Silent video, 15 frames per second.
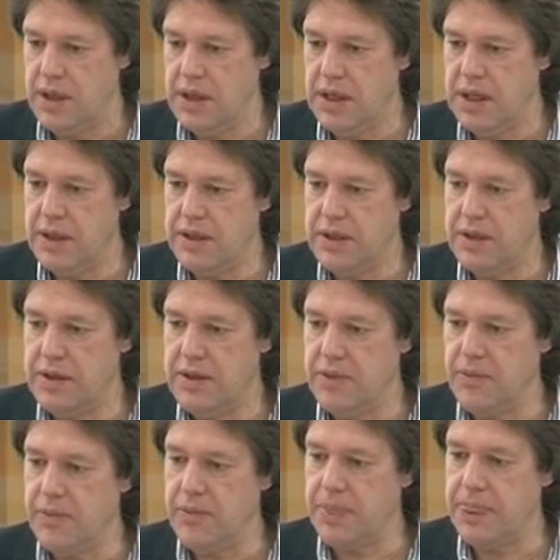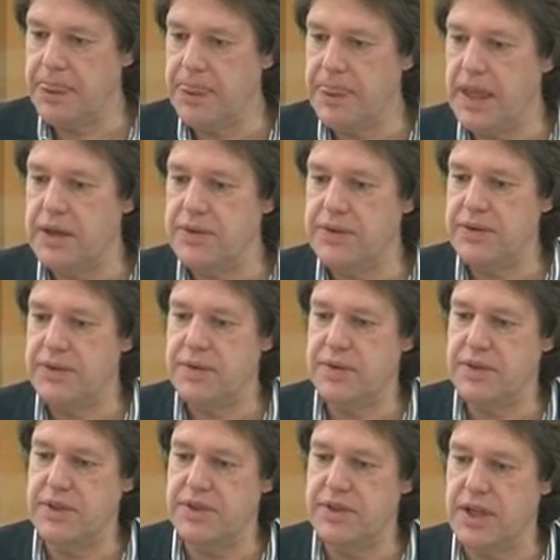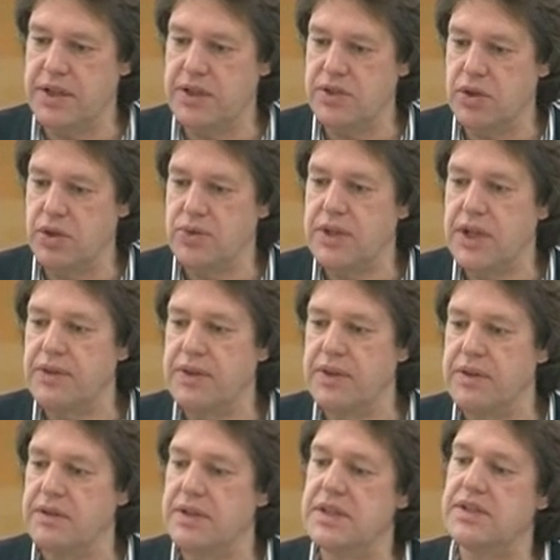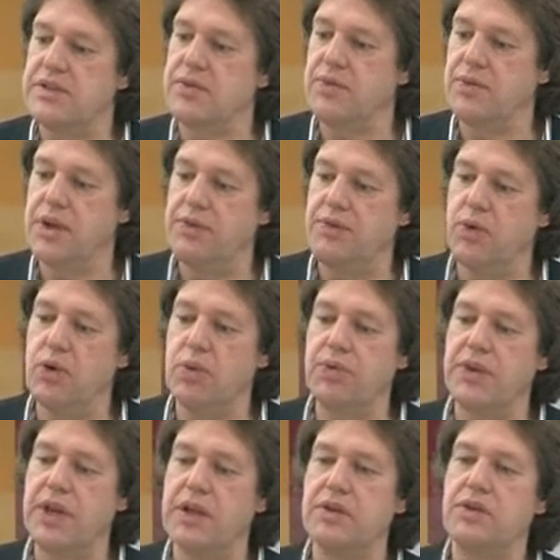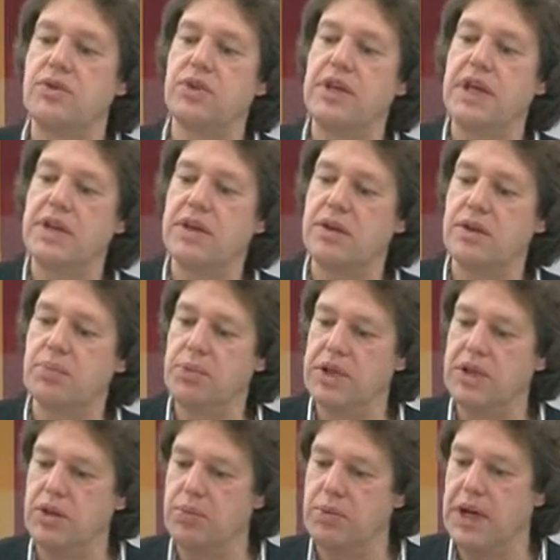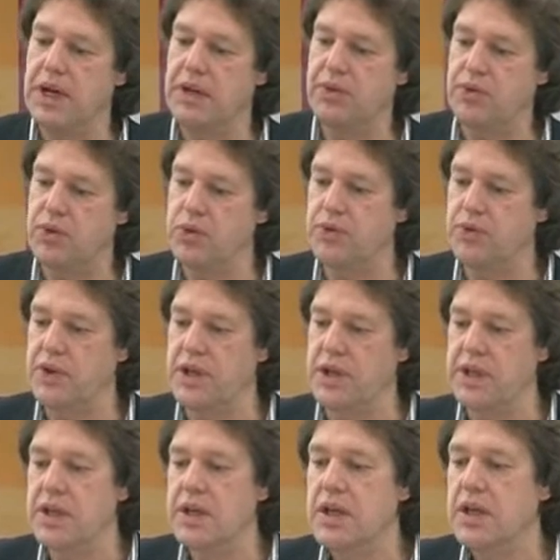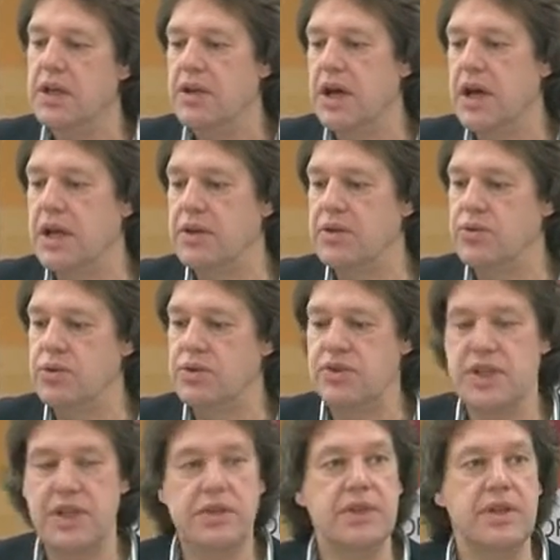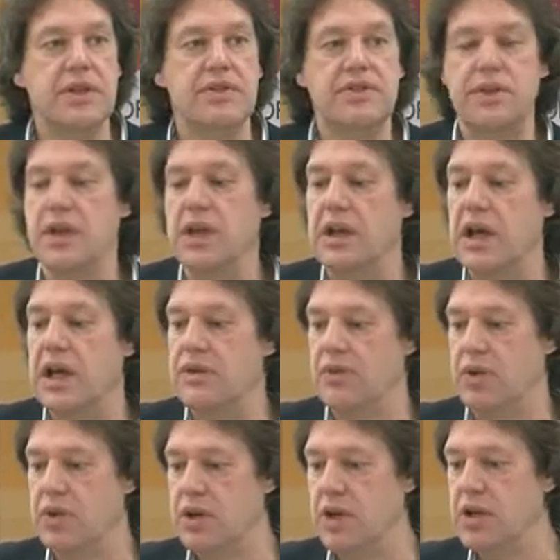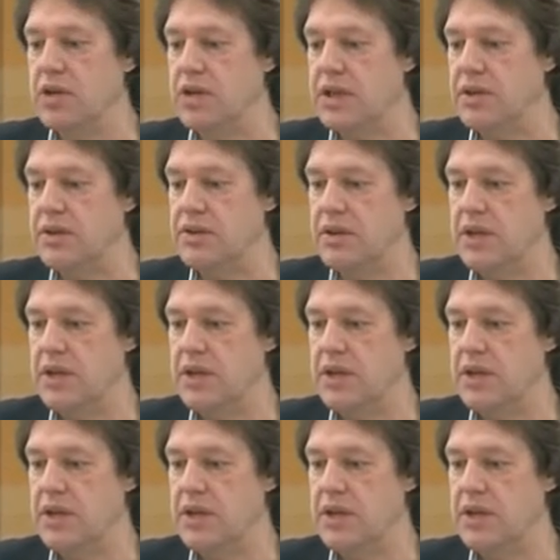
and that the study shows that these three forms then together can be combined fruitfully and to achieve these lifelong learning.